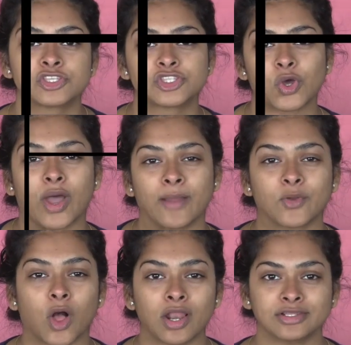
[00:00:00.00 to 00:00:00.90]
So
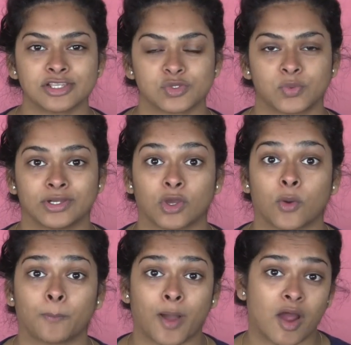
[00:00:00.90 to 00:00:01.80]
I'm calling this
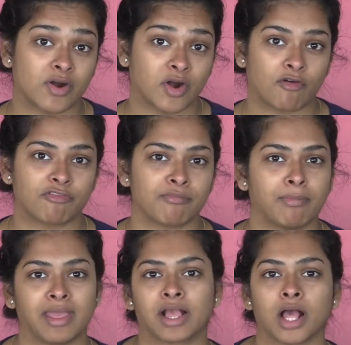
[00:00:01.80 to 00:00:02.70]
video Power of
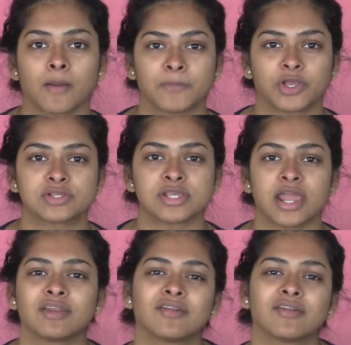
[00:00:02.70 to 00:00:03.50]
Makeup because I